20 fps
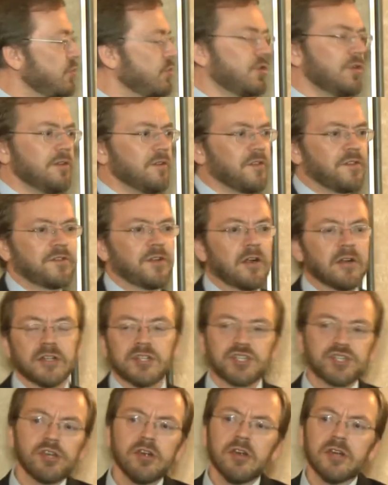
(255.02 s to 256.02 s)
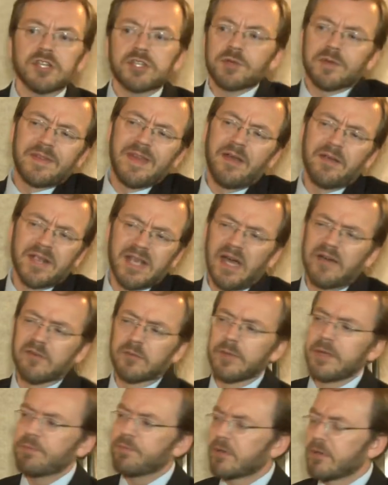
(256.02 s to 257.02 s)
you couldn't start a church without
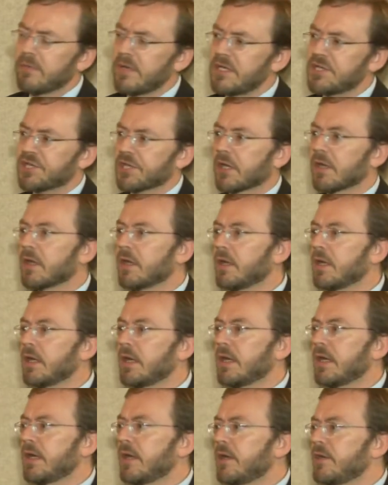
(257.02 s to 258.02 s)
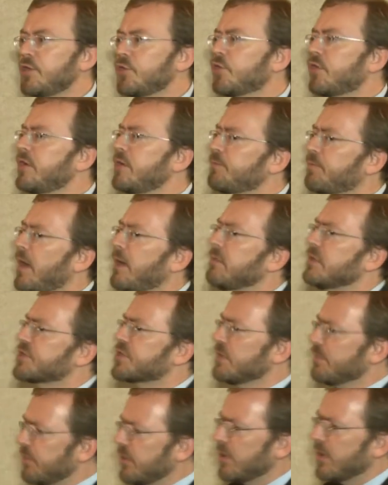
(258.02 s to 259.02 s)
government permission. You couldn't
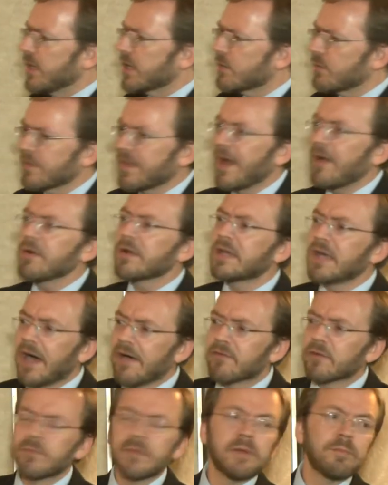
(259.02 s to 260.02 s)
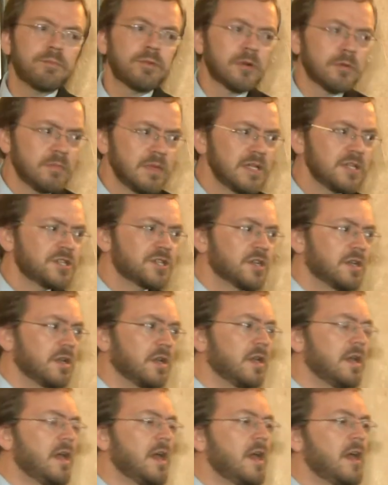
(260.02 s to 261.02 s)
publish a book without government
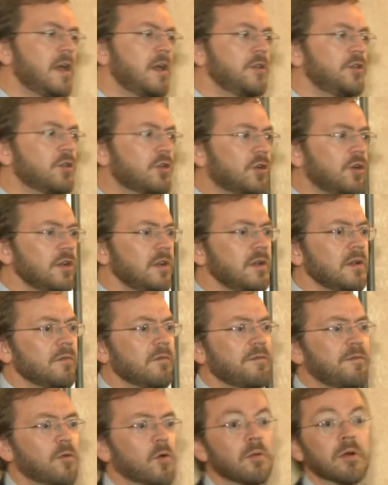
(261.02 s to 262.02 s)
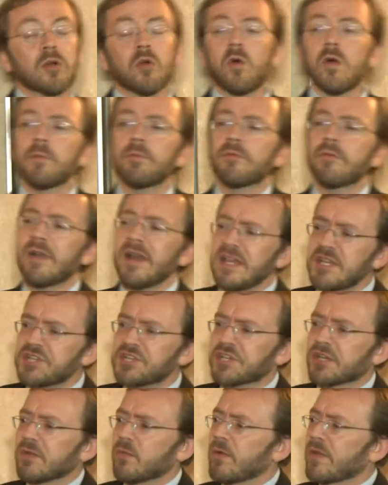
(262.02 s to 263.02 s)
permission. You couldn't form a
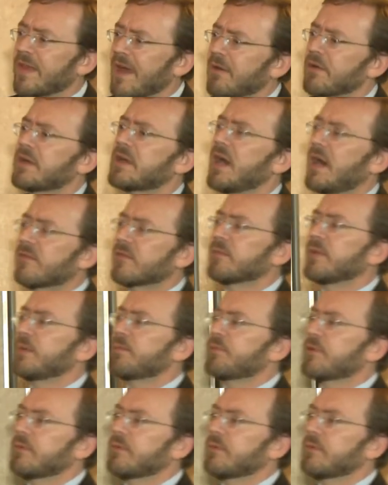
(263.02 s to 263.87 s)
corporation without government